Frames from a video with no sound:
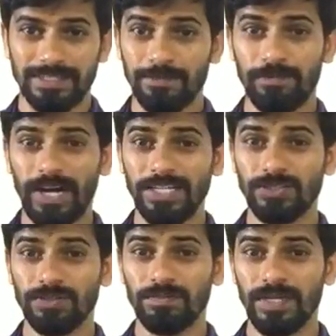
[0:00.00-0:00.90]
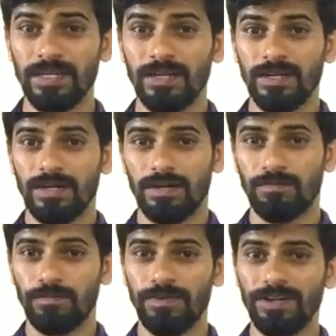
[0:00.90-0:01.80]
The fight should be a
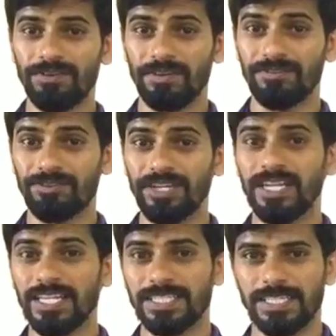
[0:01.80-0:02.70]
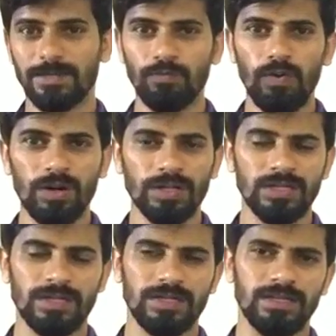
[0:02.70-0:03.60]
very realistic one,